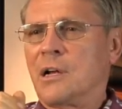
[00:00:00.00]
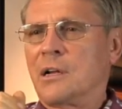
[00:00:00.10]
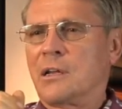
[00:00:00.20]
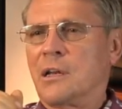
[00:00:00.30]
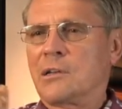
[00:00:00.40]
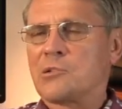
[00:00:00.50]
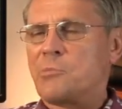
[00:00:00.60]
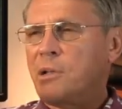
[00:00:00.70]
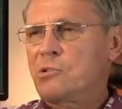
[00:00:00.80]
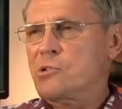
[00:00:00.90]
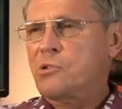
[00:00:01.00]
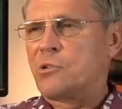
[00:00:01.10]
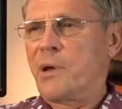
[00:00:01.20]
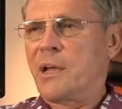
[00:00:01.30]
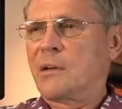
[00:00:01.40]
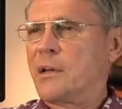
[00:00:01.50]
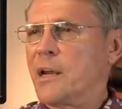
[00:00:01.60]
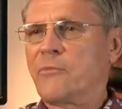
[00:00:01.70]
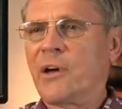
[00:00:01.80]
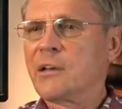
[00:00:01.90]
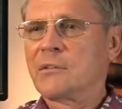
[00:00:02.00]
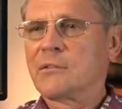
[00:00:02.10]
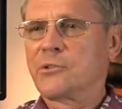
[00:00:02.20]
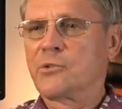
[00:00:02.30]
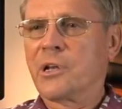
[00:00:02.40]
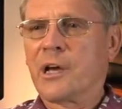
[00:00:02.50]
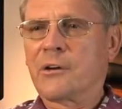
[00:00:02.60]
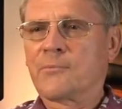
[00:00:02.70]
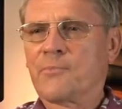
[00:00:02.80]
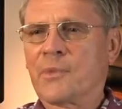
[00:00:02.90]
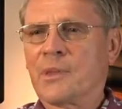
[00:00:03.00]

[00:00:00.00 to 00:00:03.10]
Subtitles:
and Gideon's men just stood back and let them fight, duke it out.